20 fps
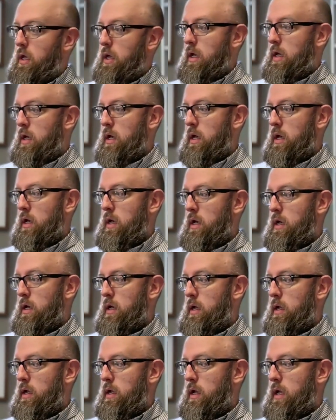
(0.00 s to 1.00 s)
Uh,
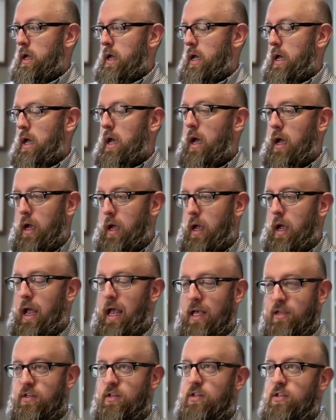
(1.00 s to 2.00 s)

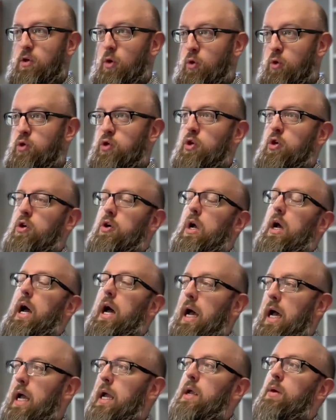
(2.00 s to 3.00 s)
as a soldier,
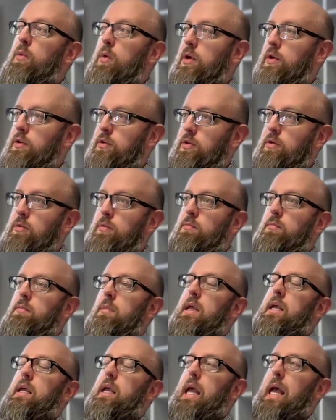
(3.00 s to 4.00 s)
I want to
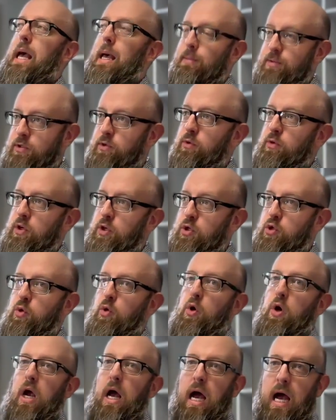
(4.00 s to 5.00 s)
make absolutely
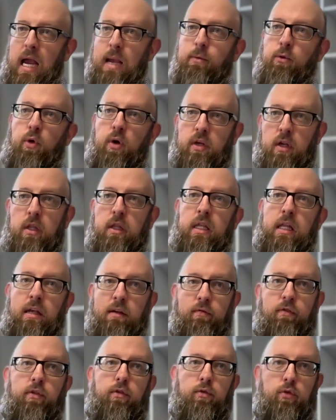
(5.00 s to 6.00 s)
sure I am going to
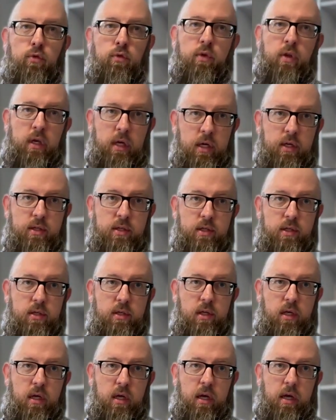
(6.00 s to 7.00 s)
live through this.
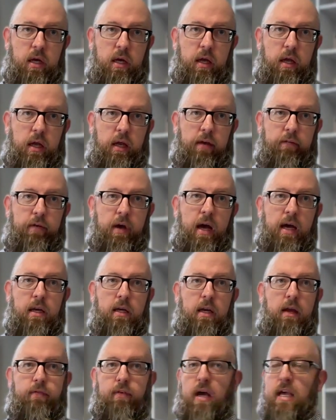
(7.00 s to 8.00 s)
If I
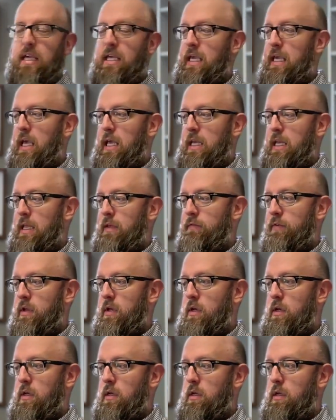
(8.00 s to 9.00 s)
if I can't
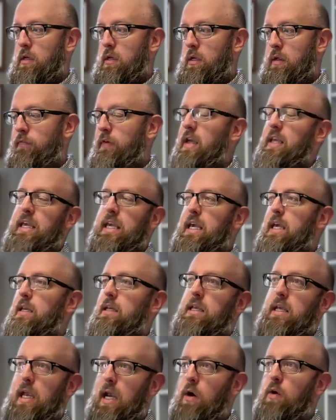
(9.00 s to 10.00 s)
even if I
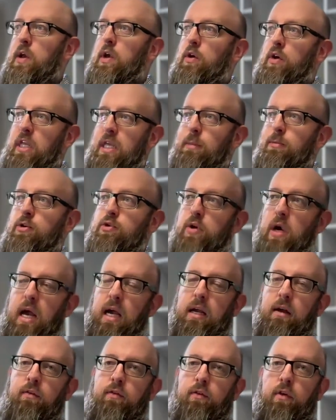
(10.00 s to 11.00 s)
can't carry or keep
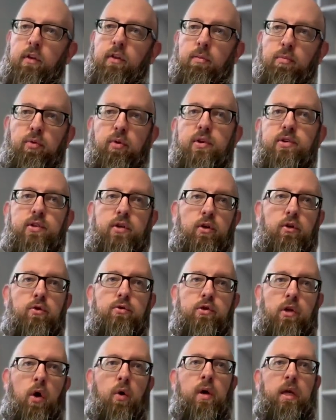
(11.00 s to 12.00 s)
track of the prisoner
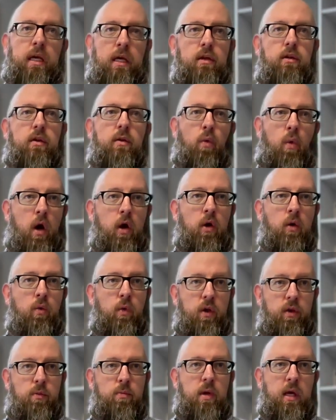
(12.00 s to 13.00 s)
who's going into the water
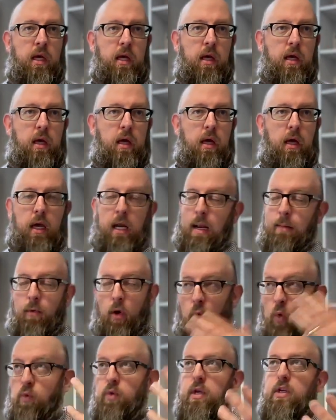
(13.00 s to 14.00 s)
with me, and I'm
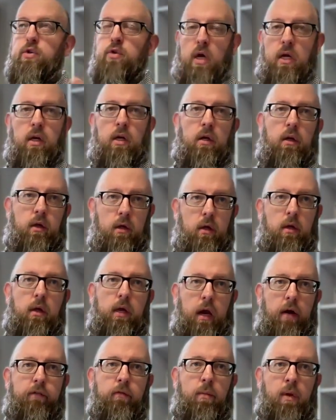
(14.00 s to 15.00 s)
only trying to
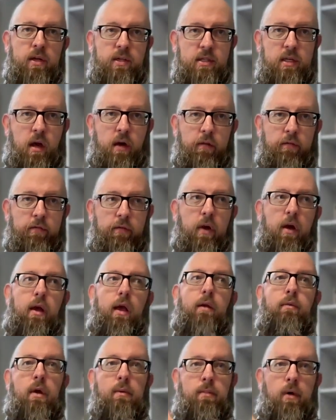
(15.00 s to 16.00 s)
care for myself,
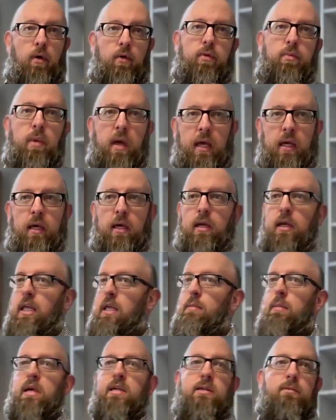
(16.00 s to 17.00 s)
and we both make it,
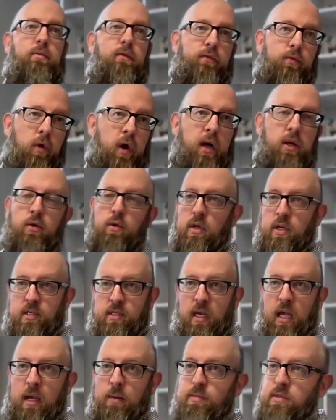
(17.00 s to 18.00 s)
he makes it before I do and
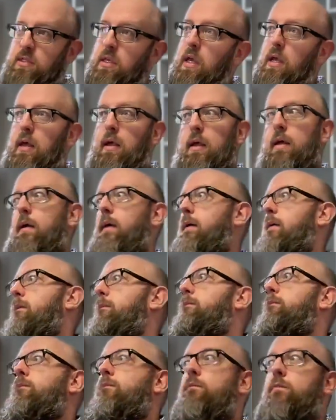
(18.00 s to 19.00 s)
escapes,
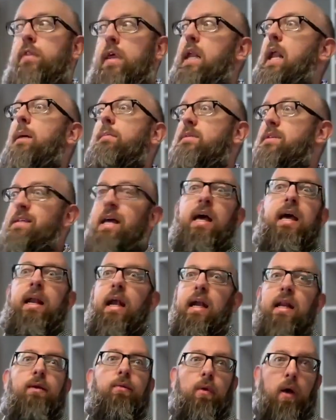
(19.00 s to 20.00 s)
then I'm dead
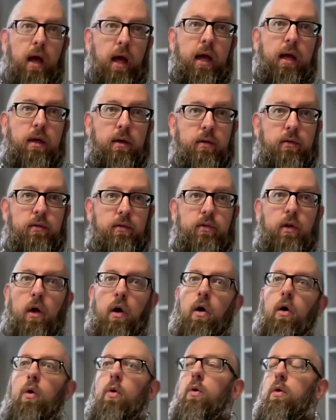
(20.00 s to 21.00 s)
anyway.
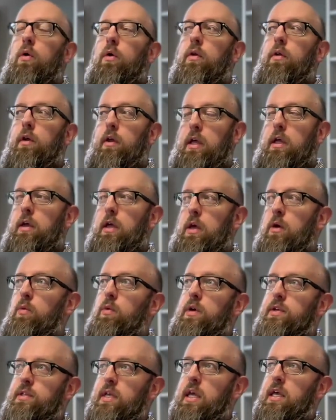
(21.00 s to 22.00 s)
So it
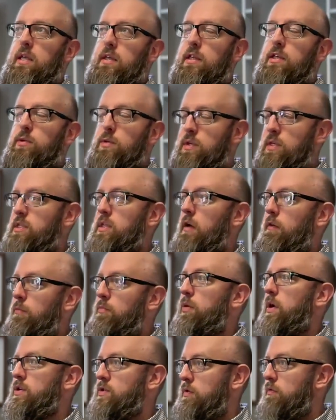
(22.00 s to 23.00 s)
was a this was
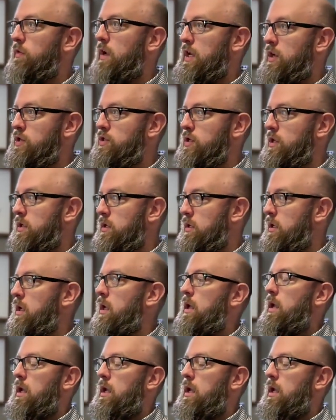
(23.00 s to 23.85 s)
self-preservation.